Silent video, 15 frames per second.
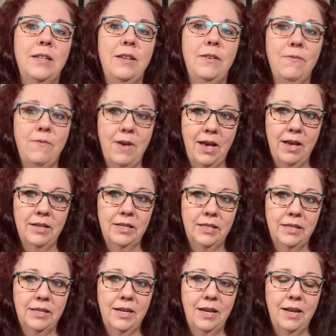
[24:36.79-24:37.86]

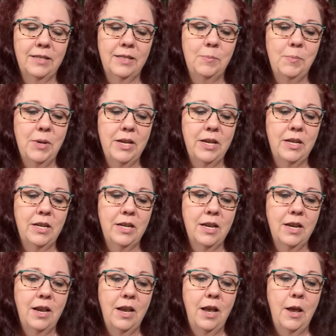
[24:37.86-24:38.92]
Yvette has
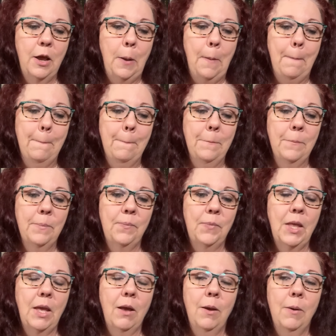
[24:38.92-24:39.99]
been
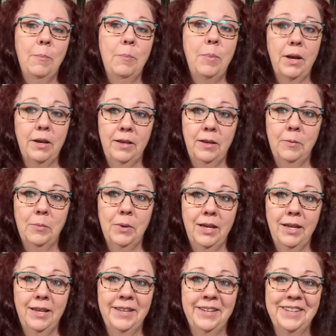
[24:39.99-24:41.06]
bugging
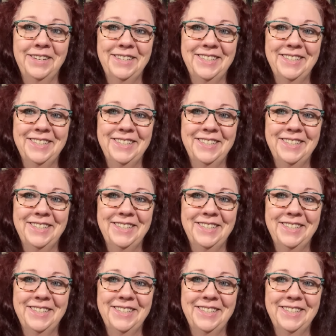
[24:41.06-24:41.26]
me